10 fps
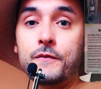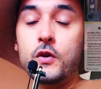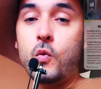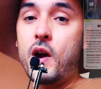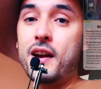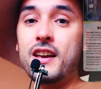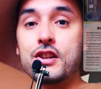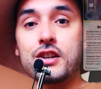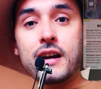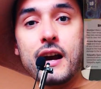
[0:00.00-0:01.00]
where each
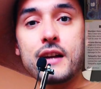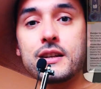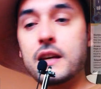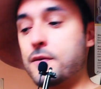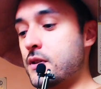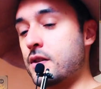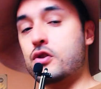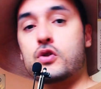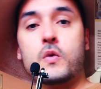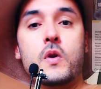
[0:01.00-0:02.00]
card gives us
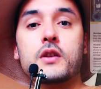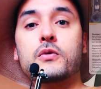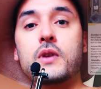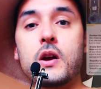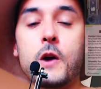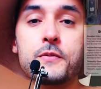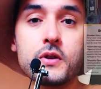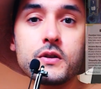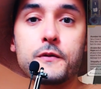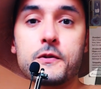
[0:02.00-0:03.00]
2 or 3 options
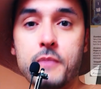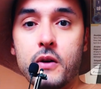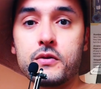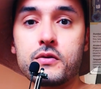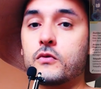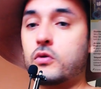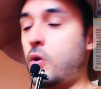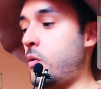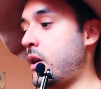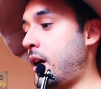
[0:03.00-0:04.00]
of spells, so
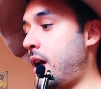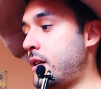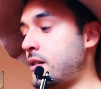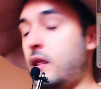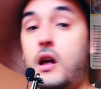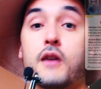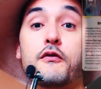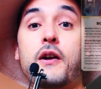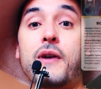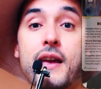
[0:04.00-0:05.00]
we got a lot of
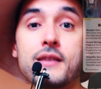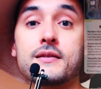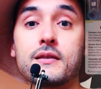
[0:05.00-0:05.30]
variety.